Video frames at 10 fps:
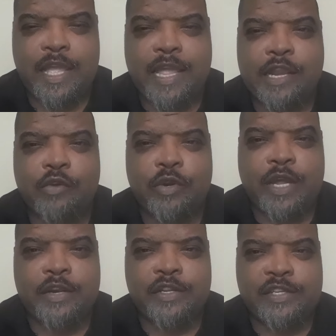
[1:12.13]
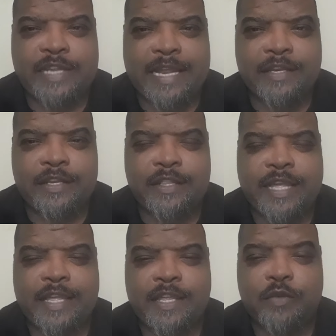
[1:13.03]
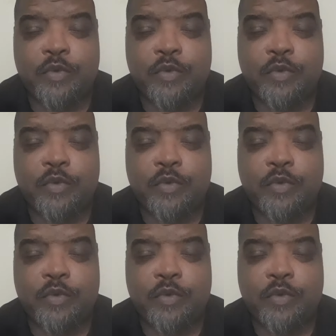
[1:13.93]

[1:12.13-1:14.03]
and you will understand that it